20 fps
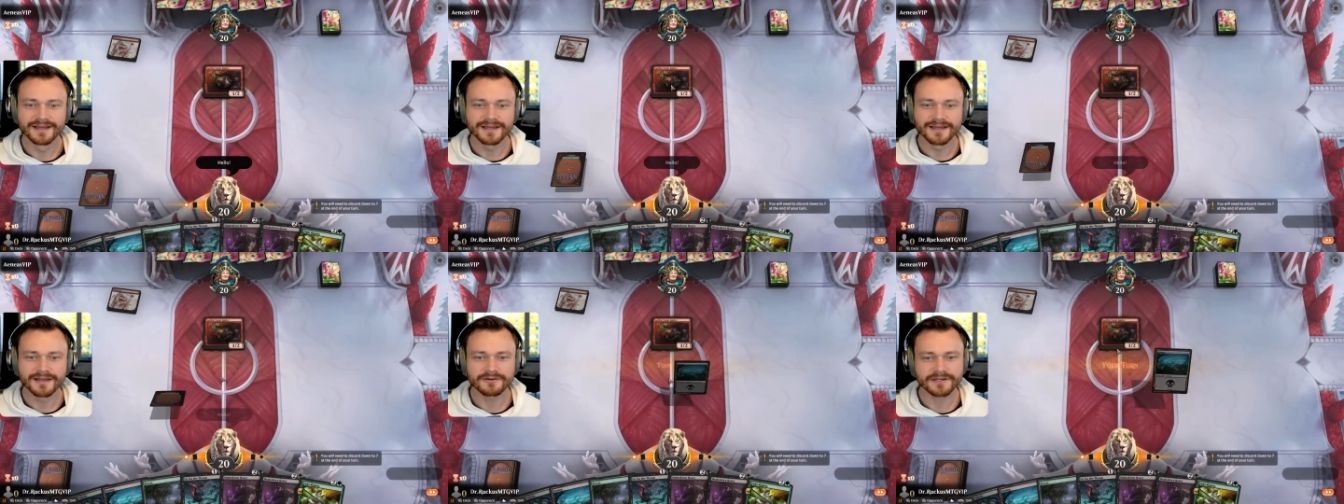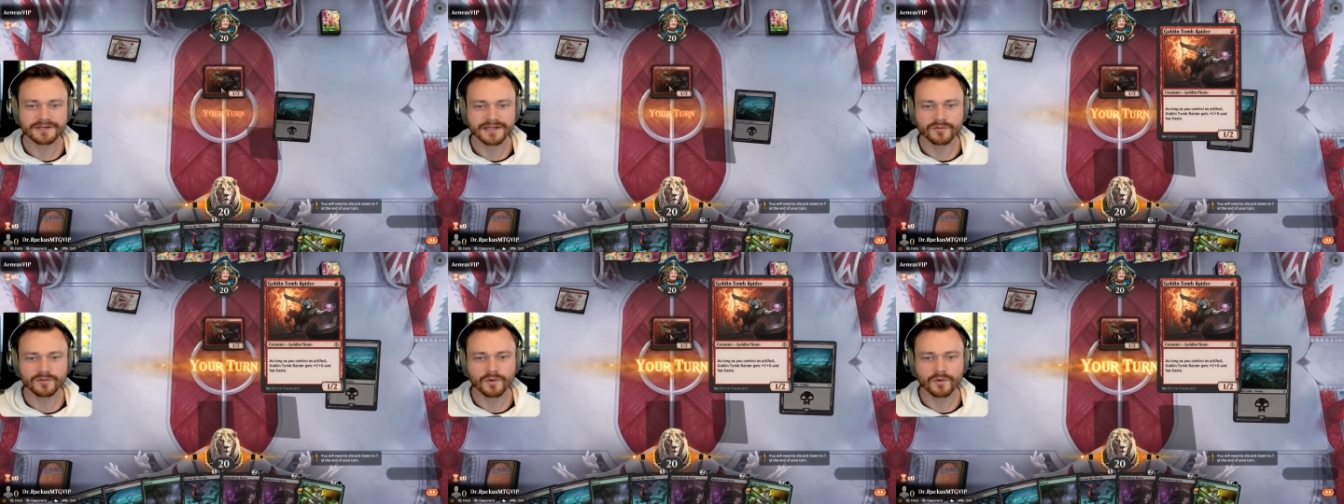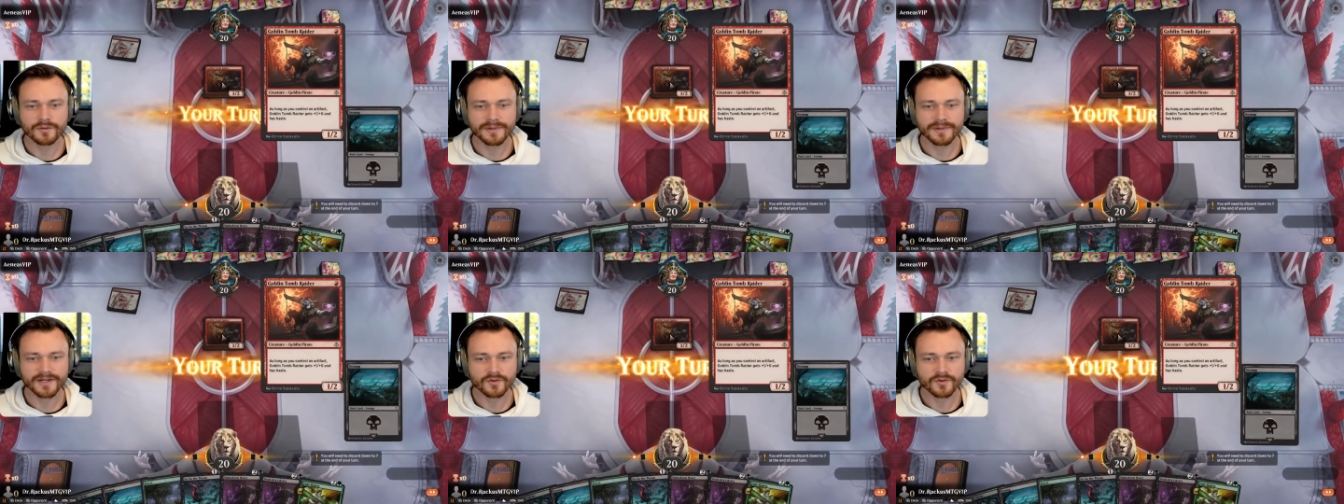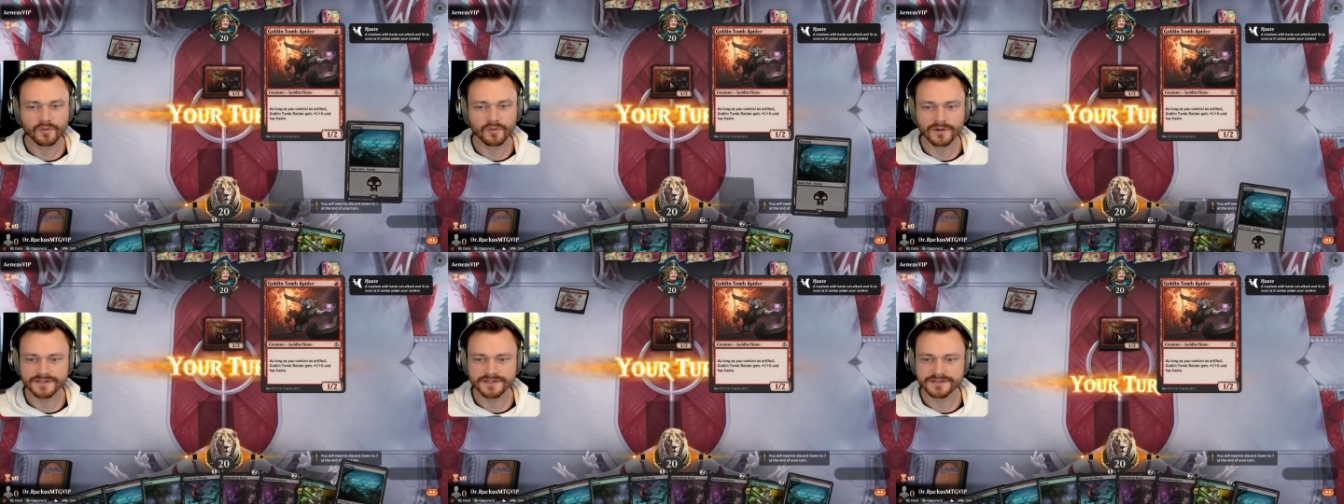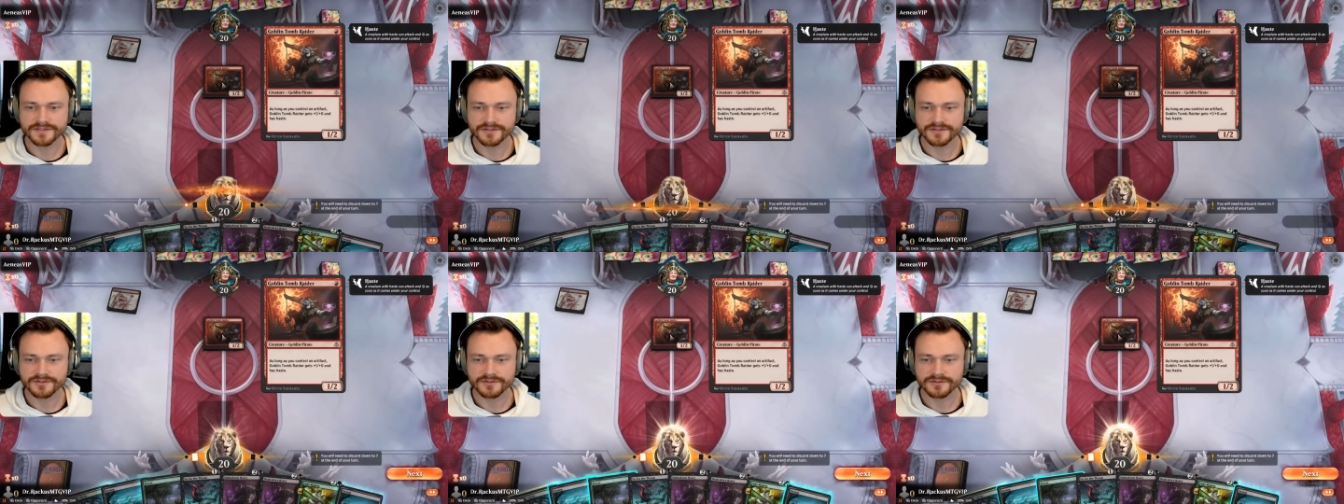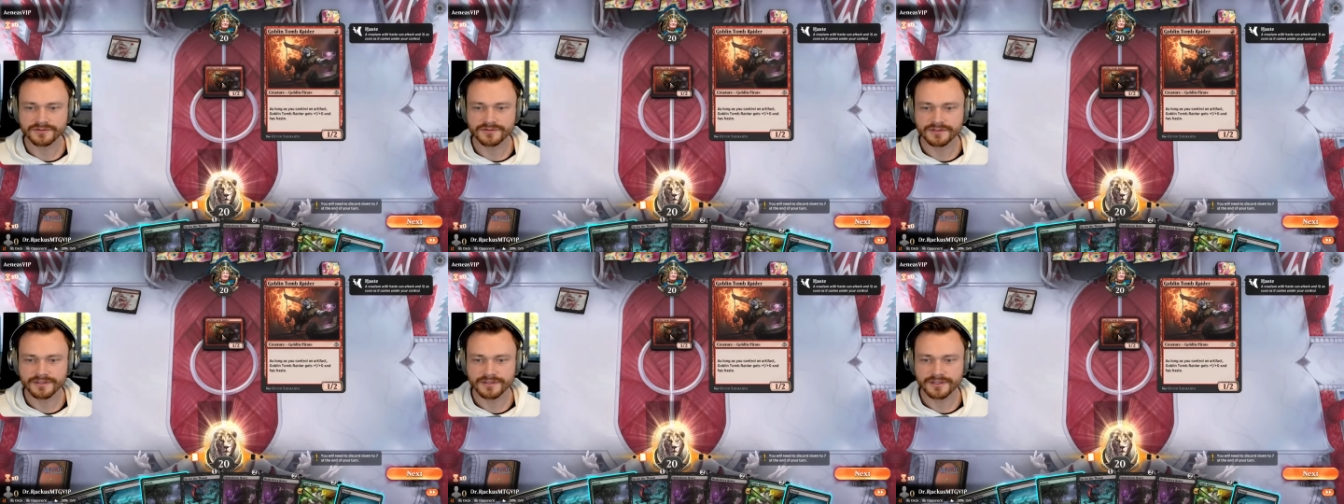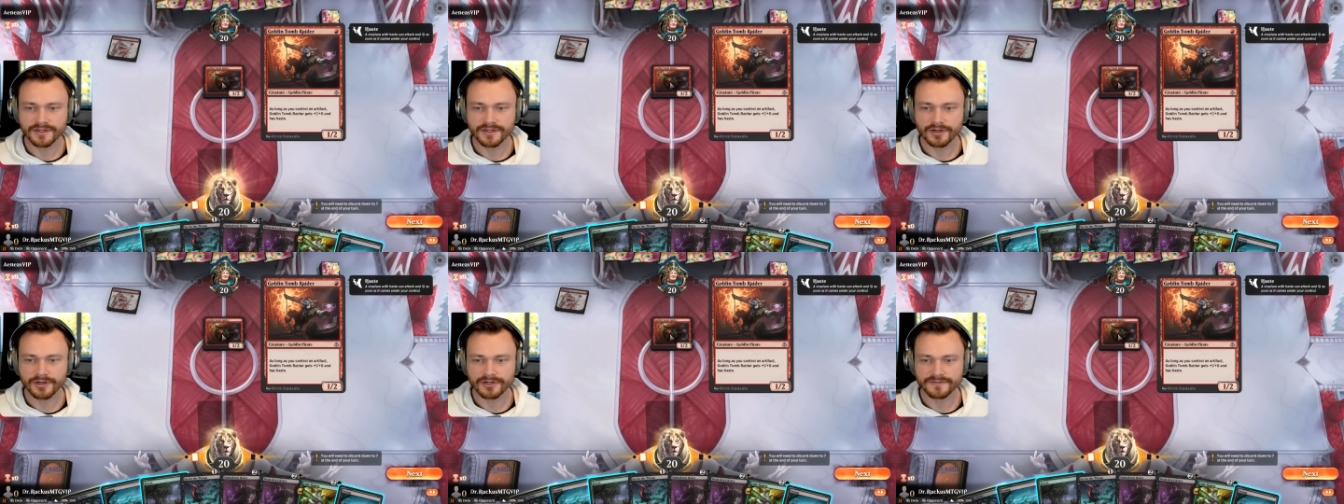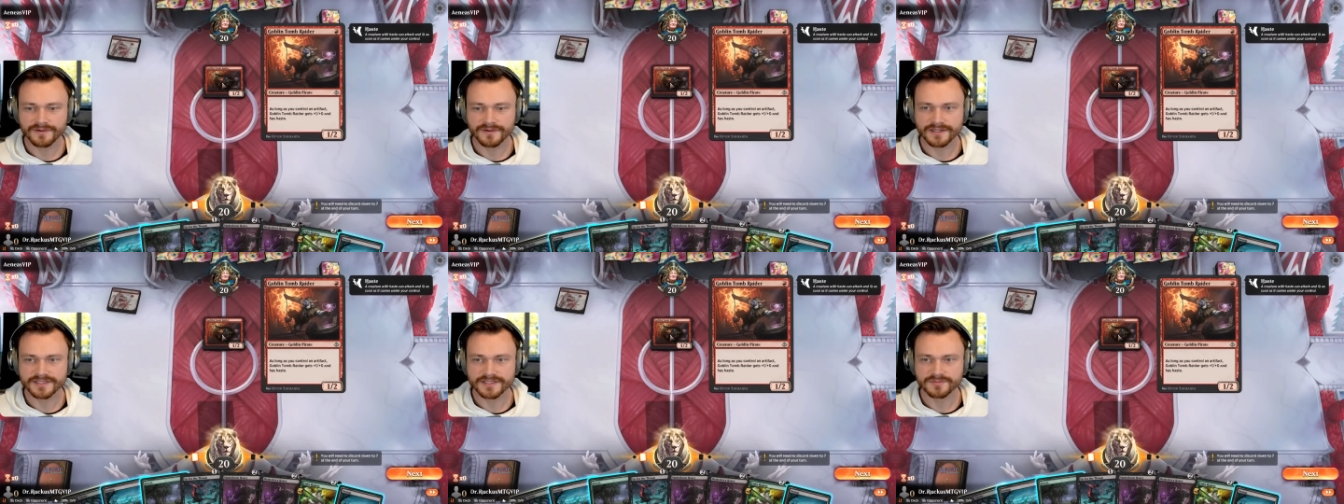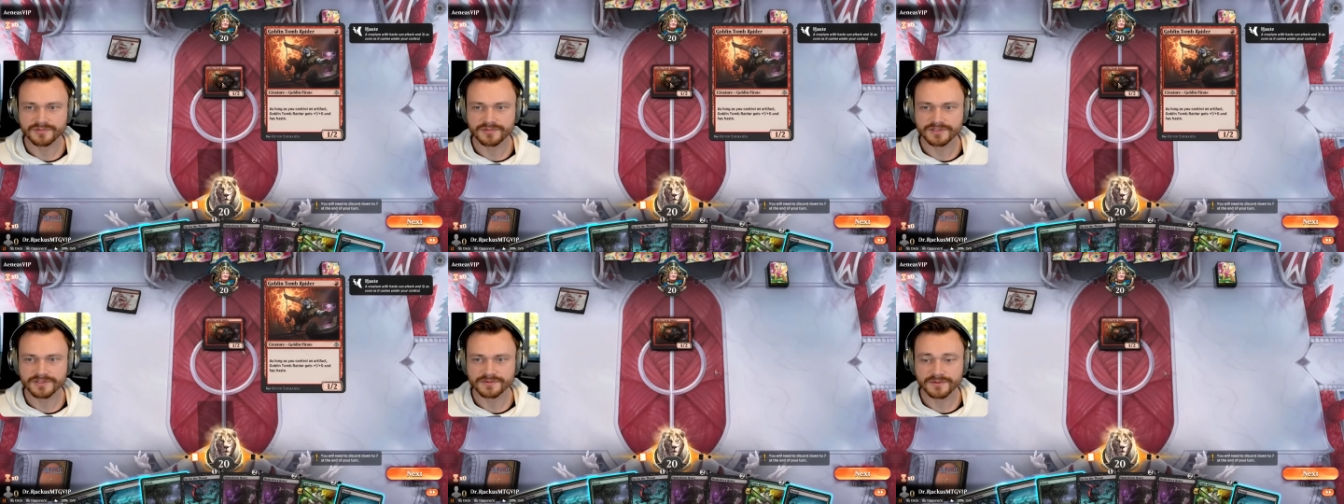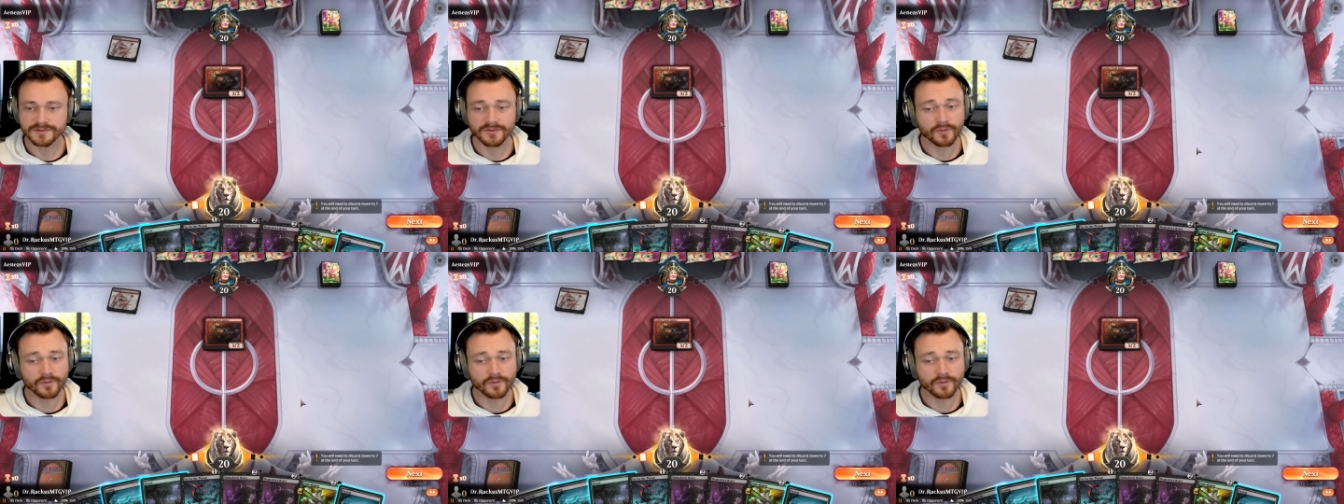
Okay, 1 mana 1/2. Artifact gets +1.